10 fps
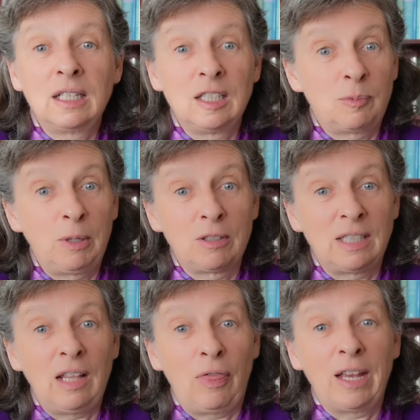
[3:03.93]

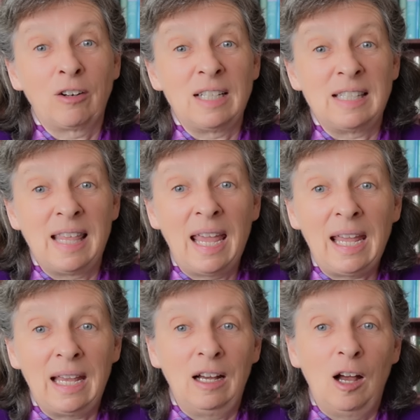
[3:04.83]
conspiracy theories there